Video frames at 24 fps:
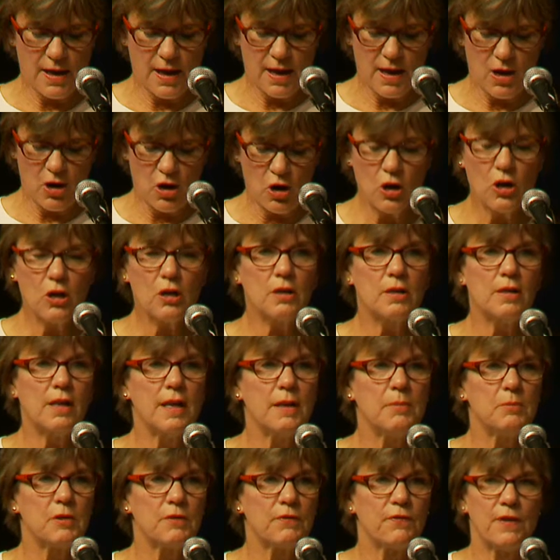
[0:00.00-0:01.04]
Her
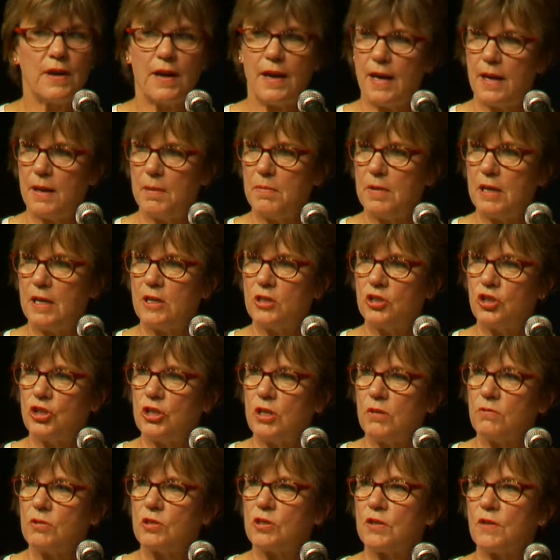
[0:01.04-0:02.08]
claim to fame is
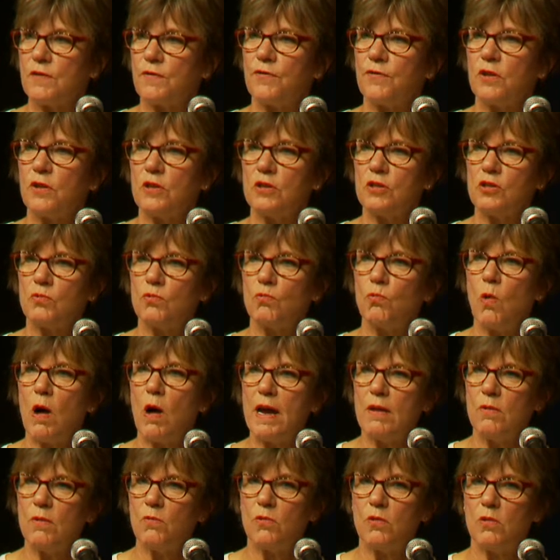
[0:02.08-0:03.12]
she was the first
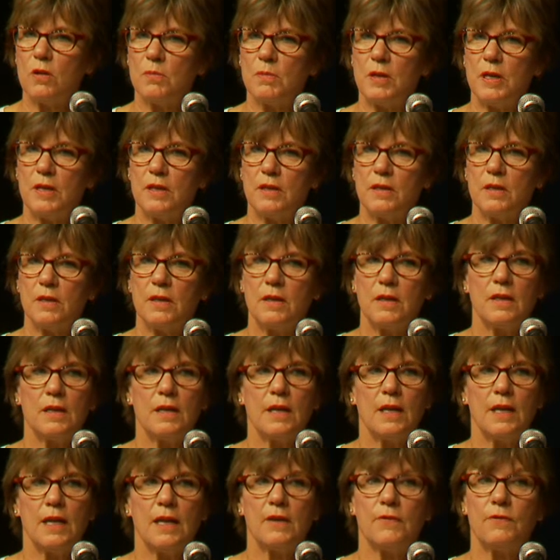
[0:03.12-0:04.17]
white woman
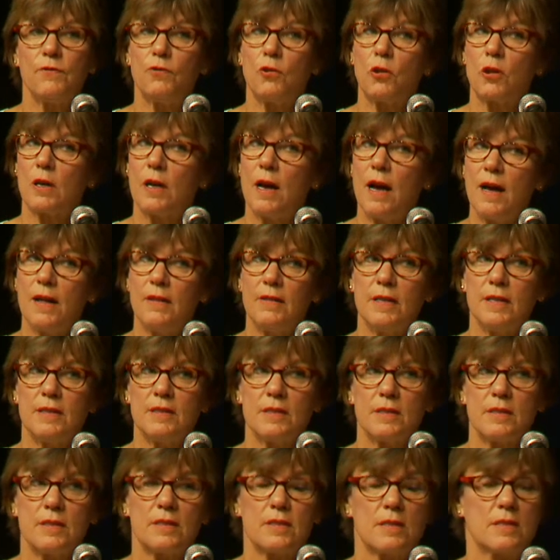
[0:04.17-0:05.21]
in Fort
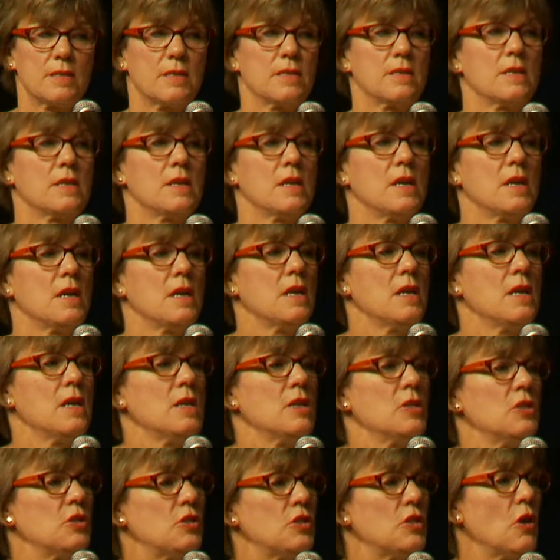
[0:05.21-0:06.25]
Collins.
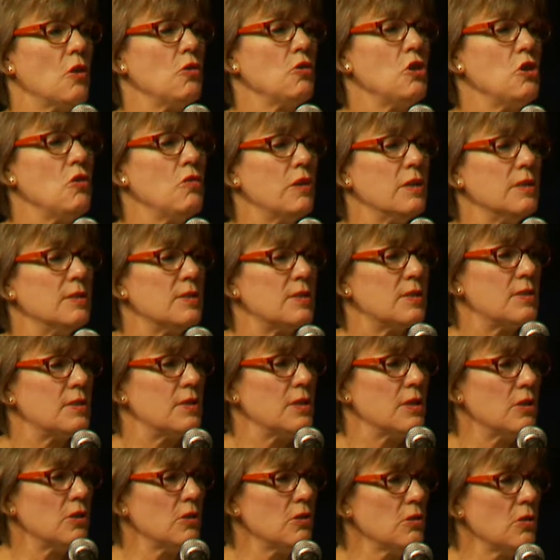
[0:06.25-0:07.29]
So you can
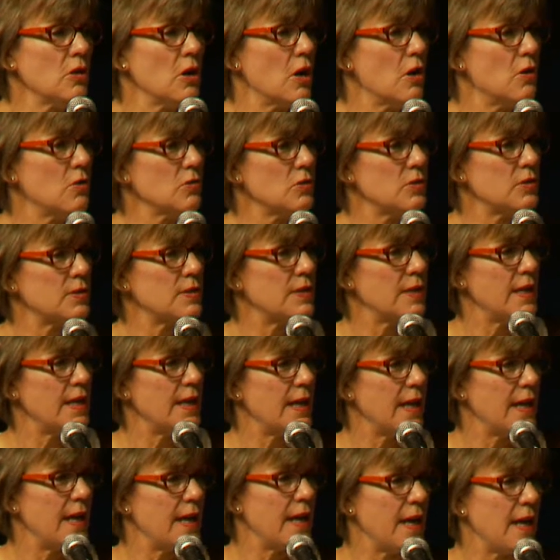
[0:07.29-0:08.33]
still go
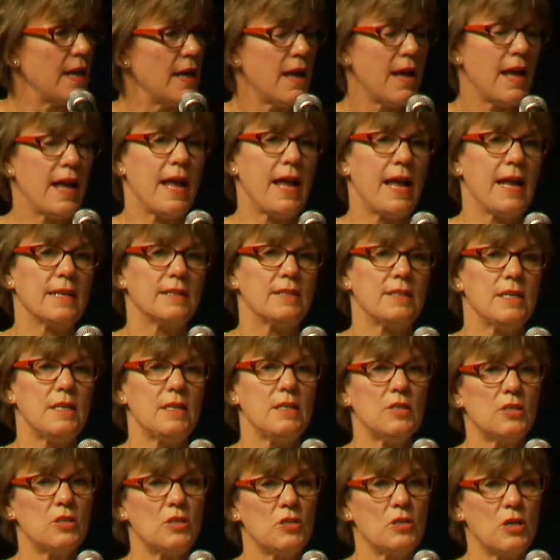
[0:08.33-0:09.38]
see
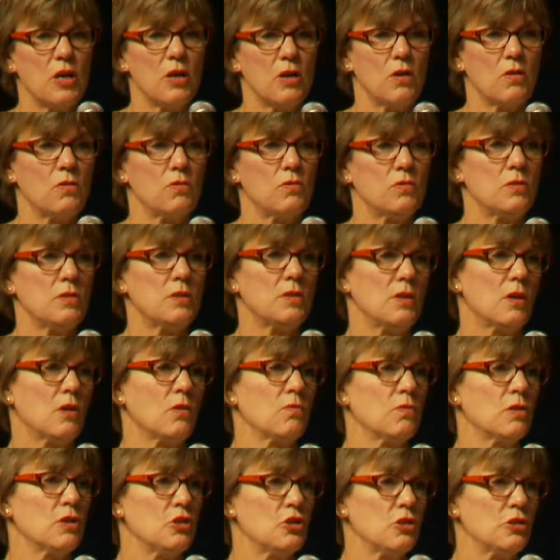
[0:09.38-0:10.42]
Auntie Stone's
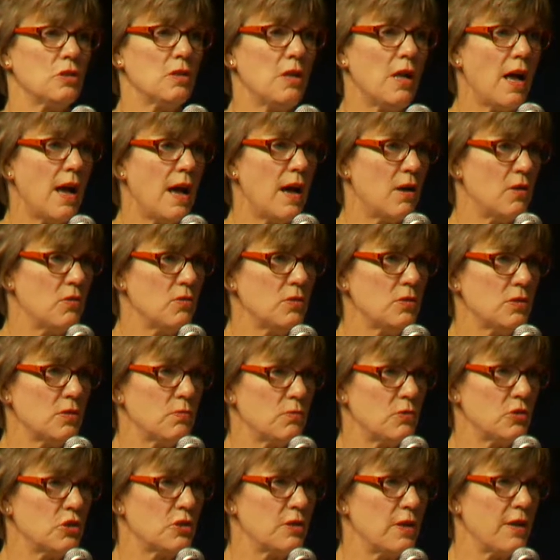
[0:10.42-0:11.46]
original
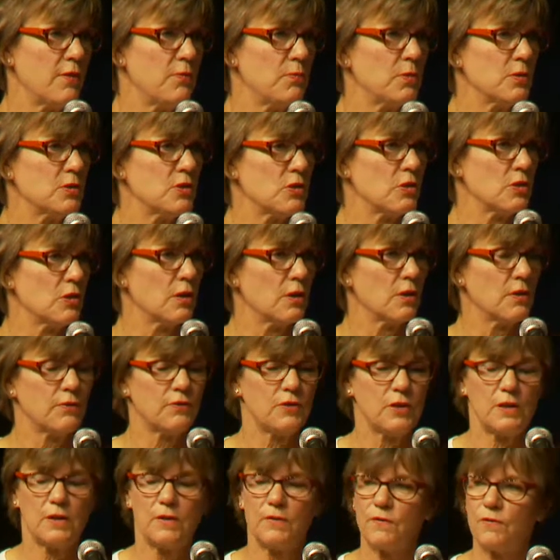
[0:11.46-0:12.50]
house, which they've
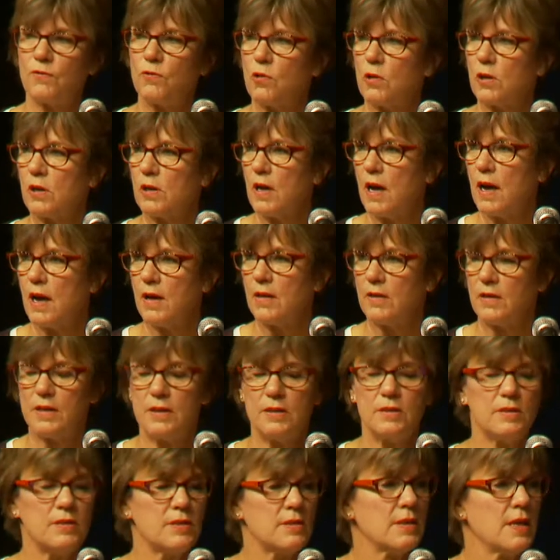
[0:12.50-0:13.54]
preserved in Fort
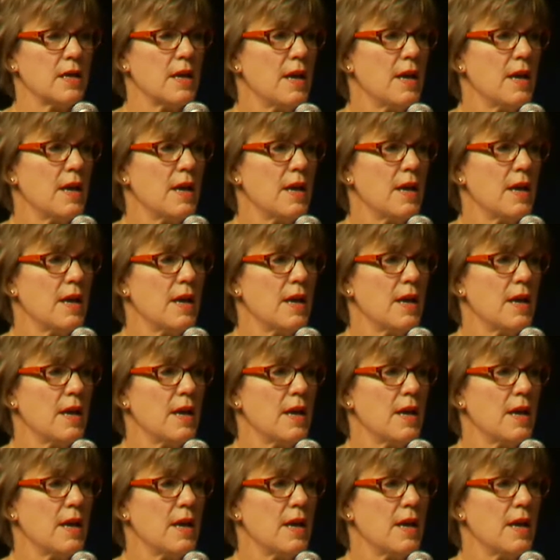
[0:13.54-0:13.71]
Collins.